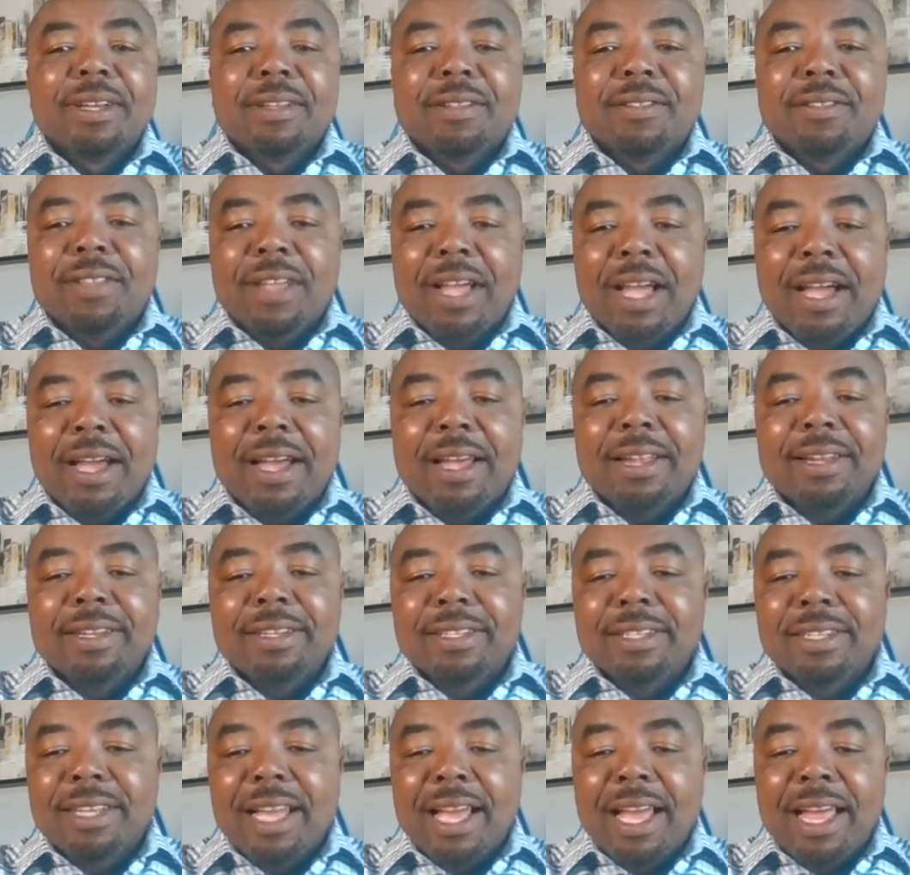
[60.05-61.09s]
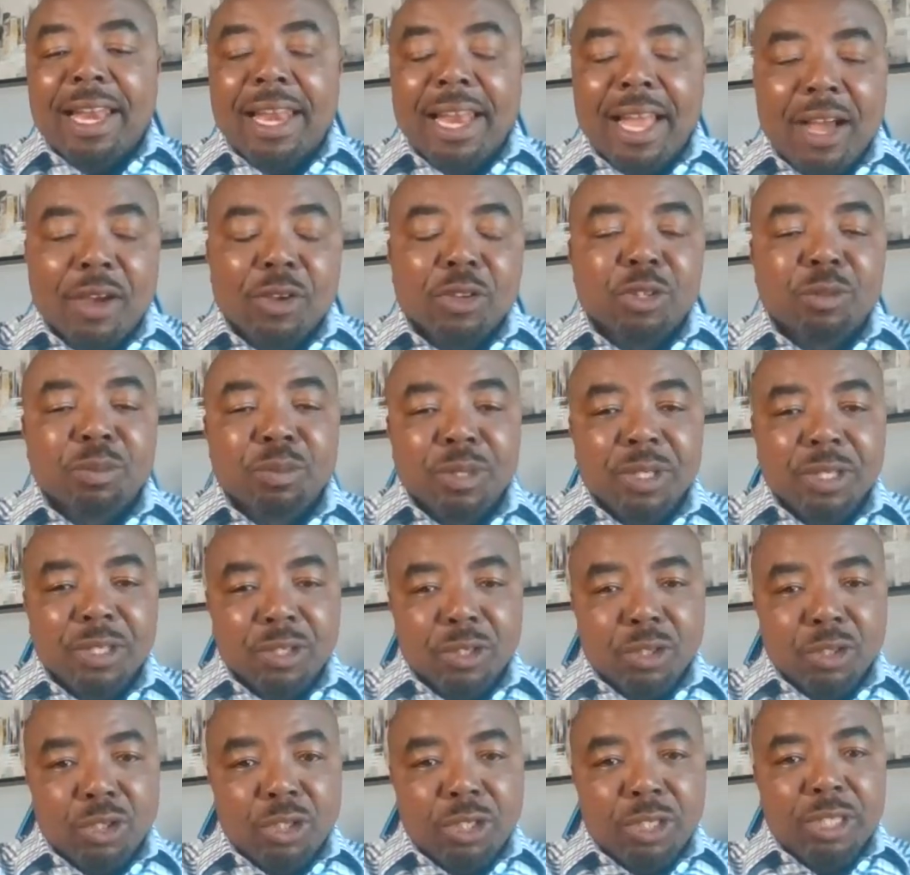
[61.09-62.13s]
that allows me
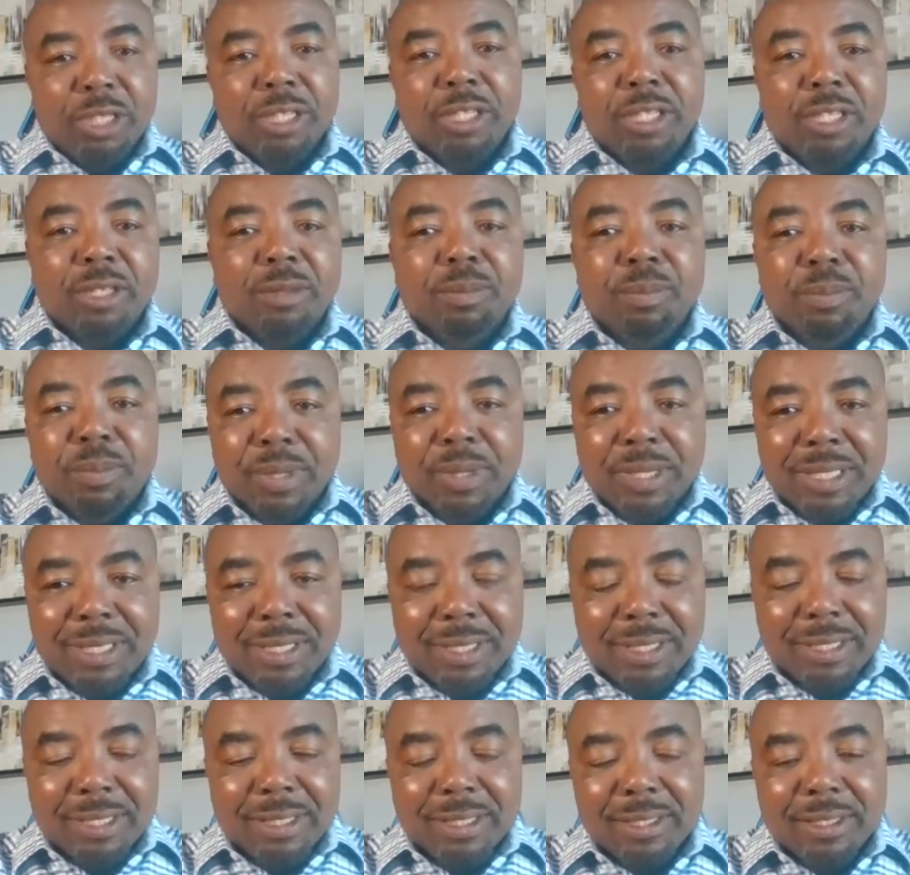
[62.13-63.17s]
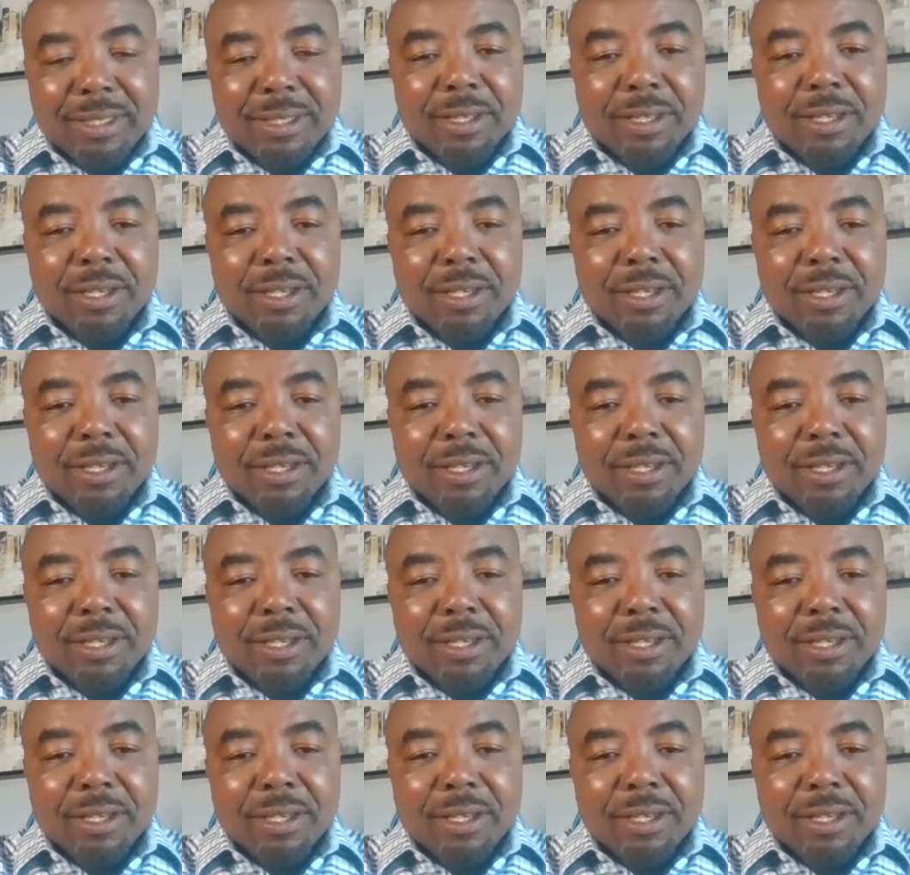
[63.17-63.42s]
to teach business.